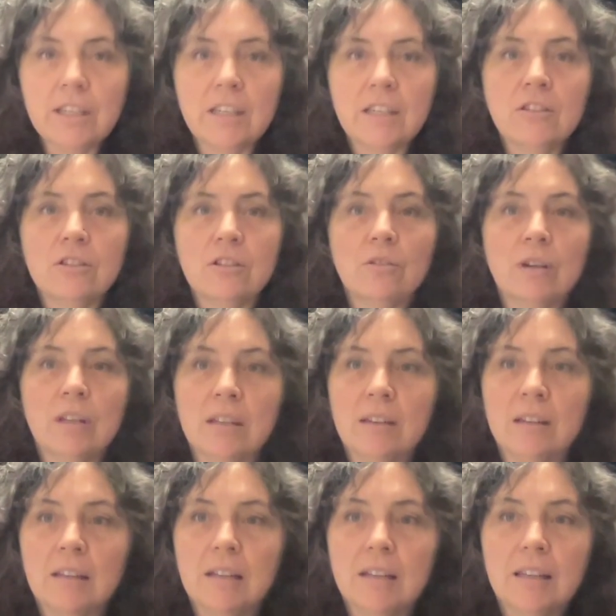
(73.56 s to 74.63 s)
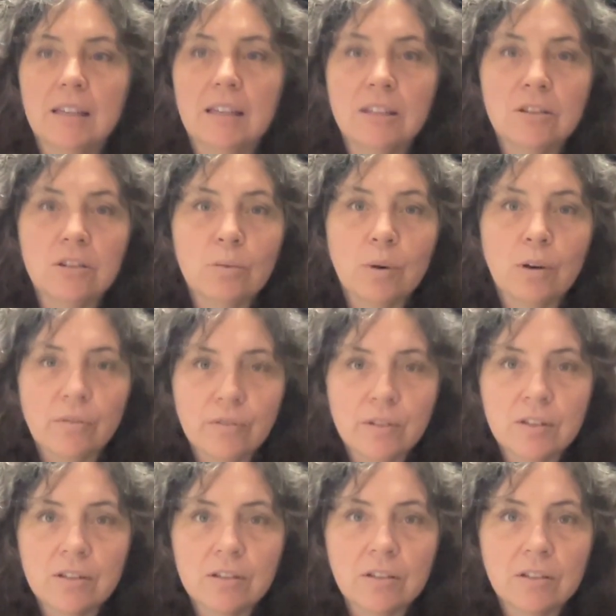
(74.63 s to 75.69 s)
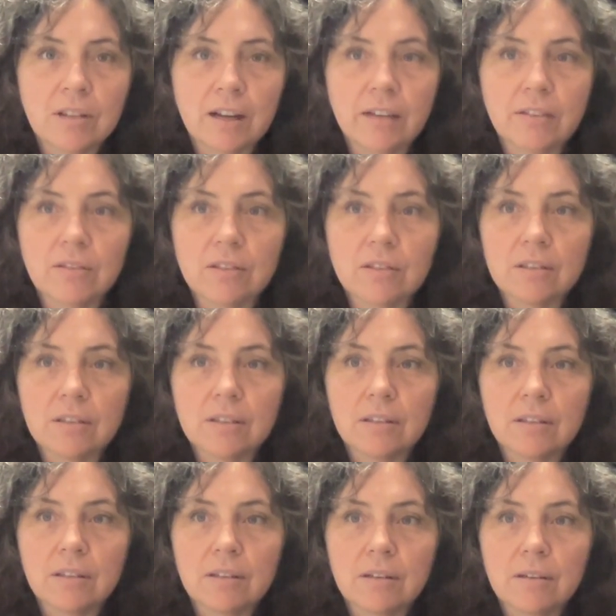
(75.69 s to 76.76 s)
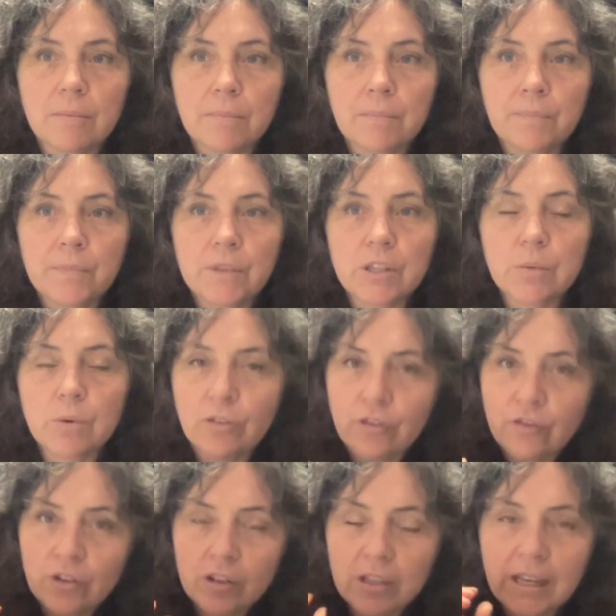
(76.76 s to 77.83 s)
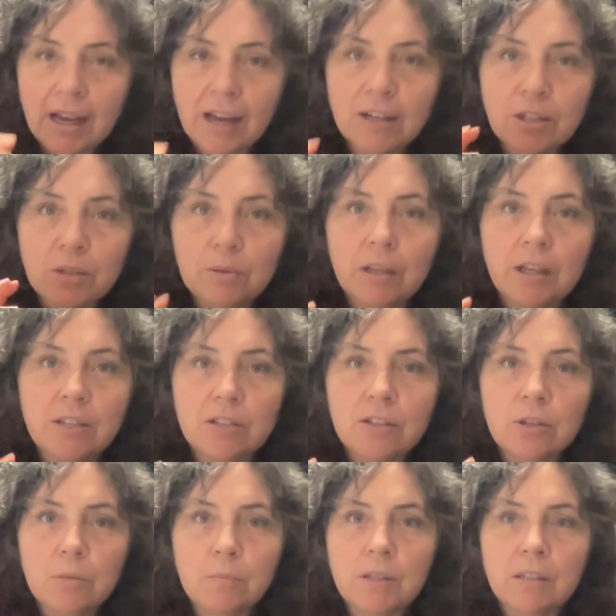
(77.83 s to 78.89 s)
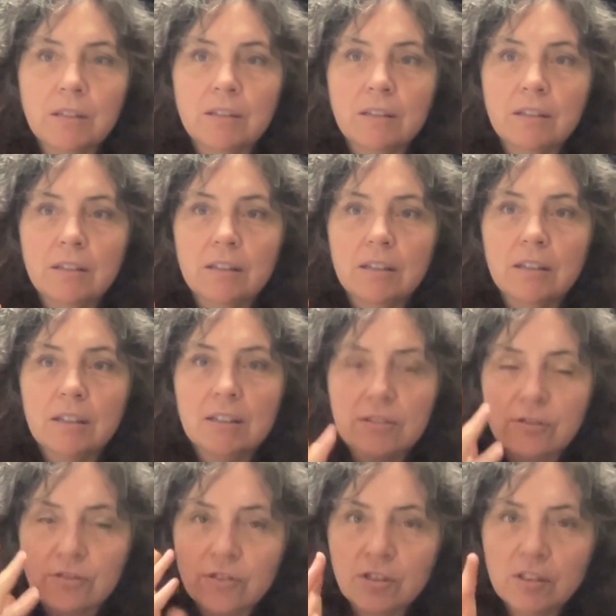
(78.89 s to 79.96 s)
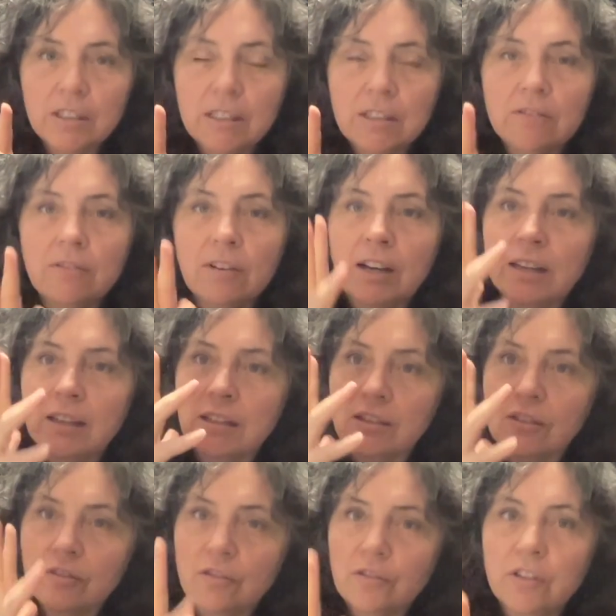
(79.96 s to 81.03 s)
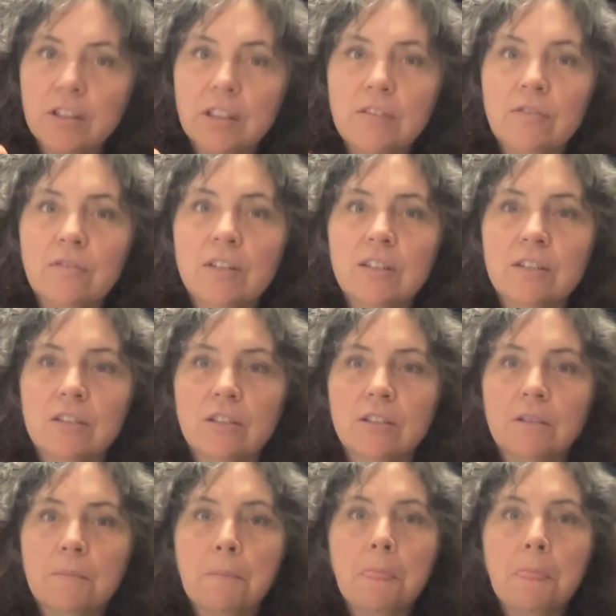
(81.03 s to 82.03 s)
integrated into our physical lives. So a fully actualized human is fully divine, fully physical,